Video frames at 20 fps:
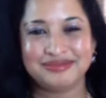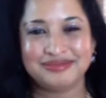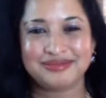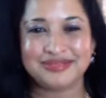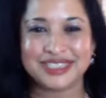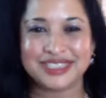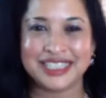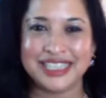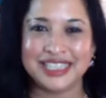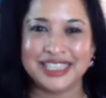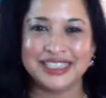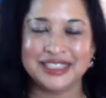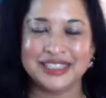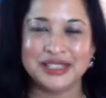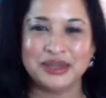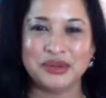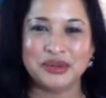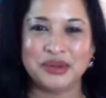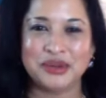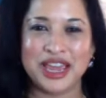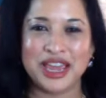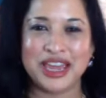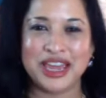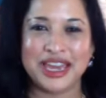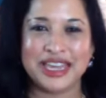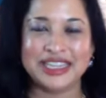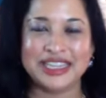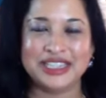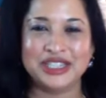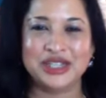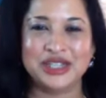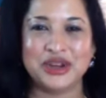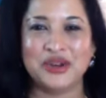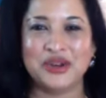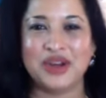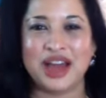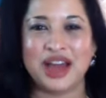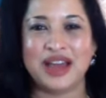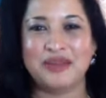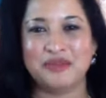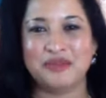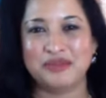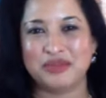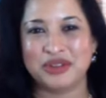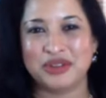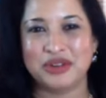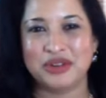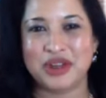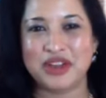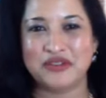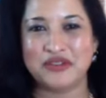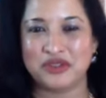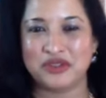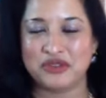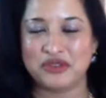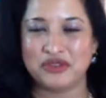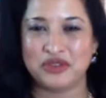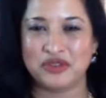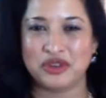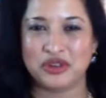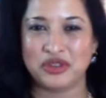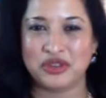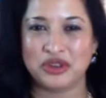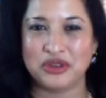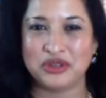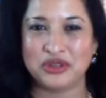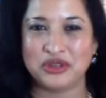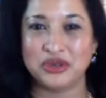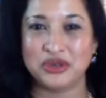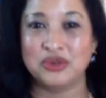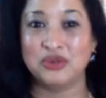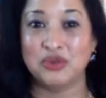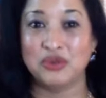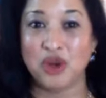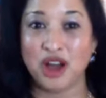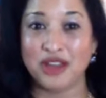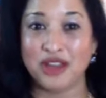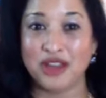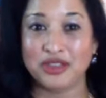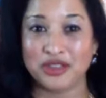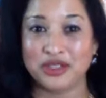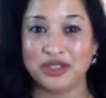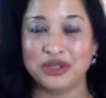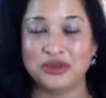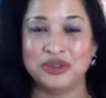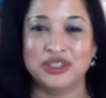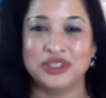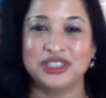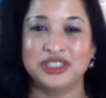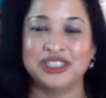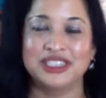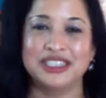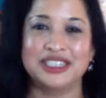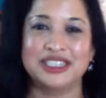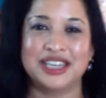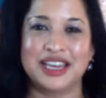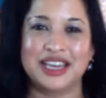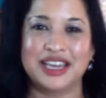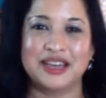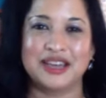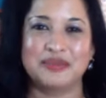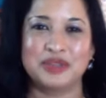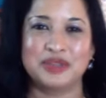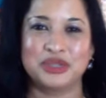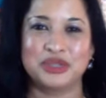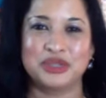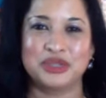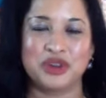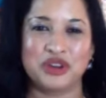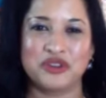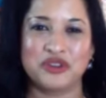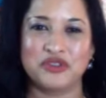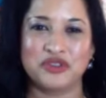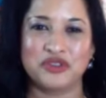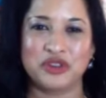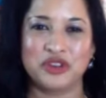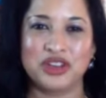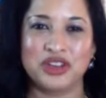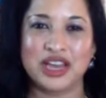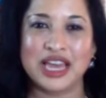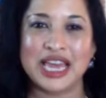it's the way it is. So I'm grateful for those who want the tools. It's wonderful.